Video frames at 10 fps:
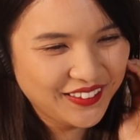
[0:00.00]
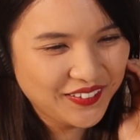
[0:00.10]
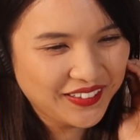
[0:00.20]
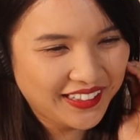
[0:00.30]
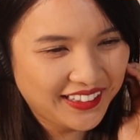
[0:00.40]

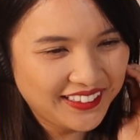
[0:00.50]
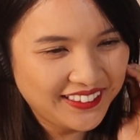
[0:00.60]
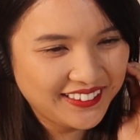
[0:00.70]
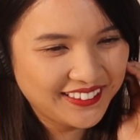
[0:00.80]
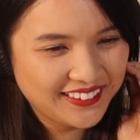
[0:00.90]

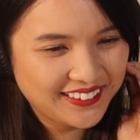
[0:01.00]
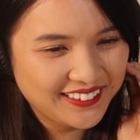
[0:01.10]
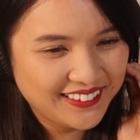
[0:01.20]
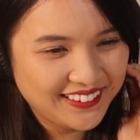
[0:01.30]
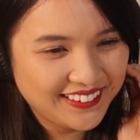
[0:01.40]
Okay.
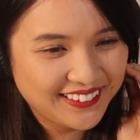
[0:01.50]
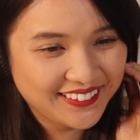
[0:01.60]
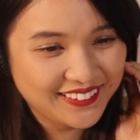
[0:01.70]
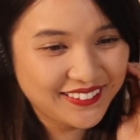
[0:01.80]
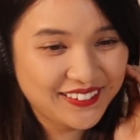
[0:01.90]

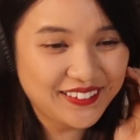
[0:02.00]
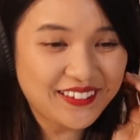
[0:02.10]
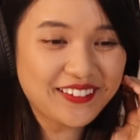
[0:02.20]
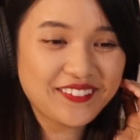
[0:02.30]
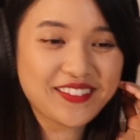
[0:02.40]

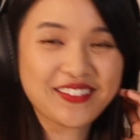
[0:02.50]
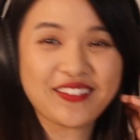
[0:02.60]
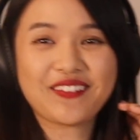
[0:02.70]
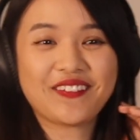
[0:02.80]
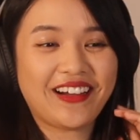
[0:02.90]
Sorry, I was so
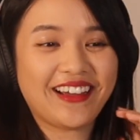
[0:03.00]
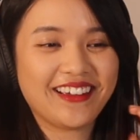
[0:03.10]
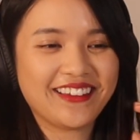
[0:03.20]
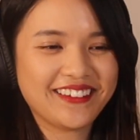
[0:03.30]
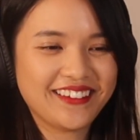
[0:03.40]

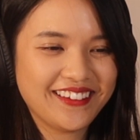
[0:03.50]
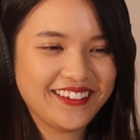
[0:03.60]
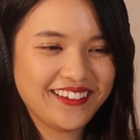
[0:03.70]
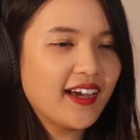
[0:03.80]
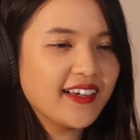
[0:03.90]
quiet.
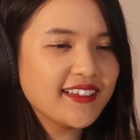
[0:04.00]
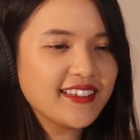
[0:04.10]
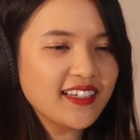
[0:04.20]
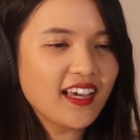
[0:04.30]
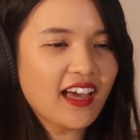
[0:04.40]

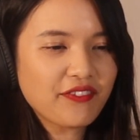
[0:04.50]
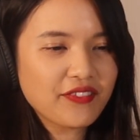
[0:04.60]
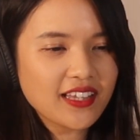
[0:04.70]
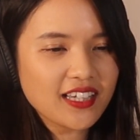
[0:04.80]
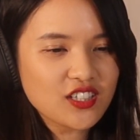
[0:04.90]
See, I
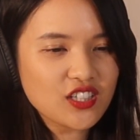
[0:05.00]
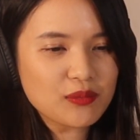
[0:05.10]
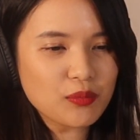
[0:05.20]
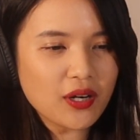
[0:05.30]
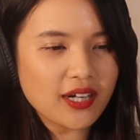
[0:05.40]
feel like she's
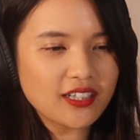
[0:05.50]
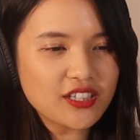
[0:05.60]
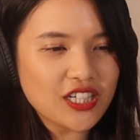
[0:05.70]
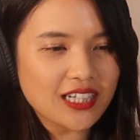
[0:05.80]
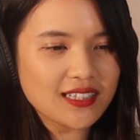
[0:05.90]
more
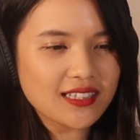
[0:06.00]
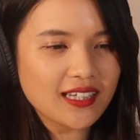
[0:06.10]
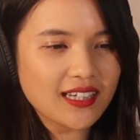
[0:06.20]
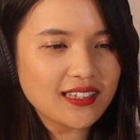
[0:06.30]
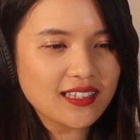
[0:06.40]
energetic
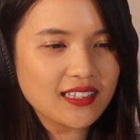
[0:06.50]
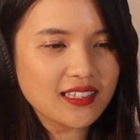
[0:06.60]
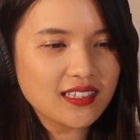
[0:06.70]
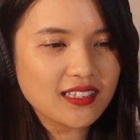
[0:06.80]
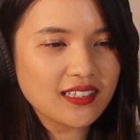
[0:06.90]
in
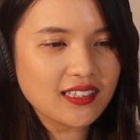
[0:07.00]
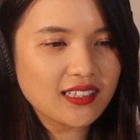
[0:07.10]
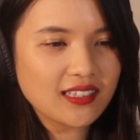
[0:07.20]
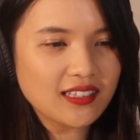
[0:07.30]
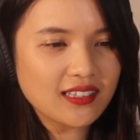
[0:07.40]
the,
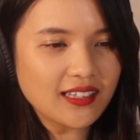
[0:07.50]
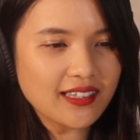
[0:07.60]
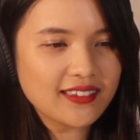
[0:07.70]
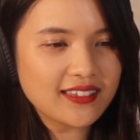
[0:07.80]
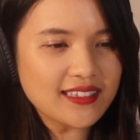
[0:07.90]

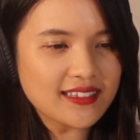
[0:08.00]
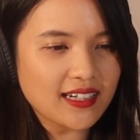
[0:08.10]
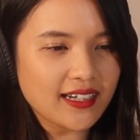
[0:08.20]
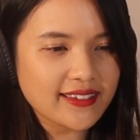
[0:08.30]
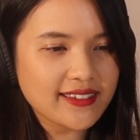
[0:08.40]
like, these
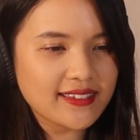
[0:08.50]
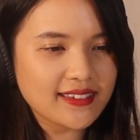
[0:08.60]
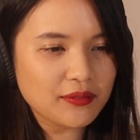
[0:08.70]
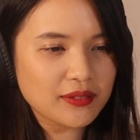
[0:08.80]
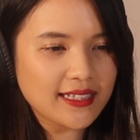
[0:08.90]
cuts
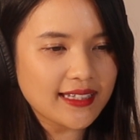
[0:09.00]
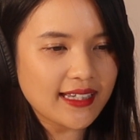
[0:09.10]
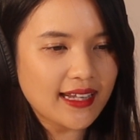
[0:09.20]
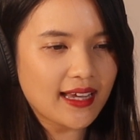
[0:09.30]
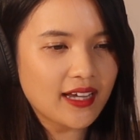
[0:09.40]
that were
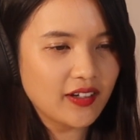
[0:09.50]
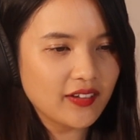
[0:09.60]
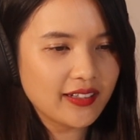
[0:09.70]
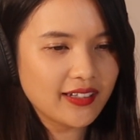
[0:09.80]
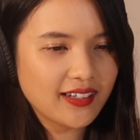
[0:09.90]
taken
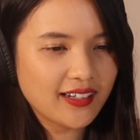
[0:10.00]
out.